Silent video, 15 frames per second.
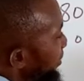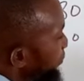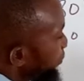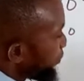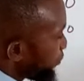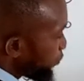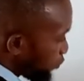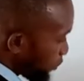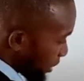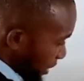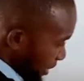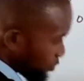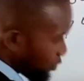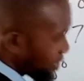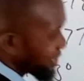
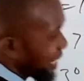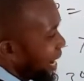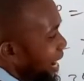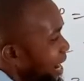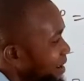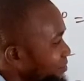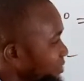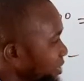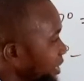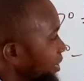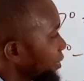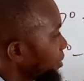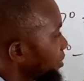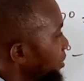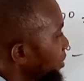with what I have here,
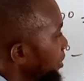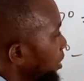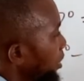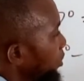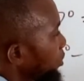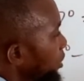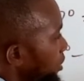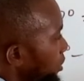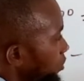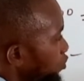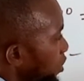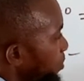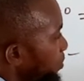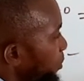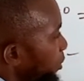this is
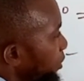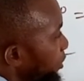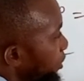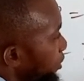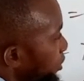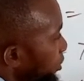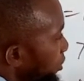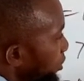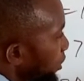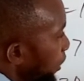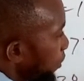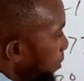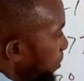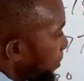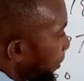1 point,
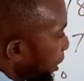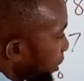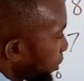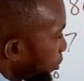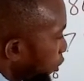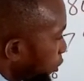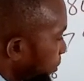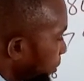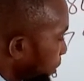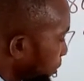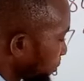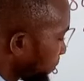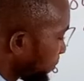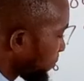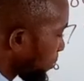second point, third point,
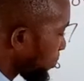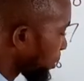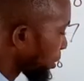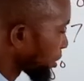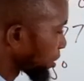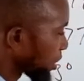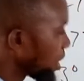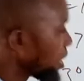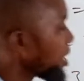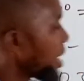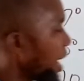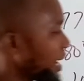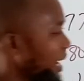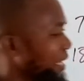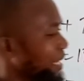4 point.
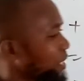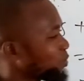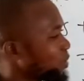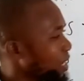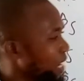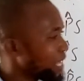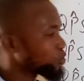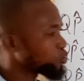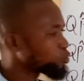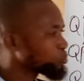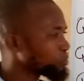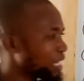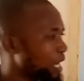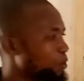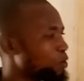I can as well
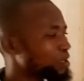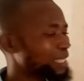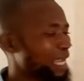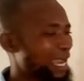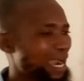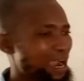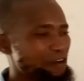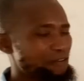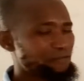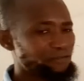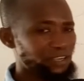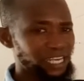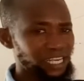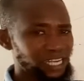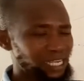assume that what I
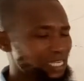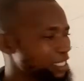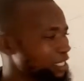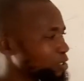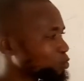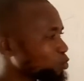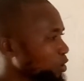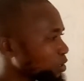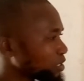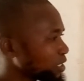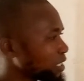have here is what?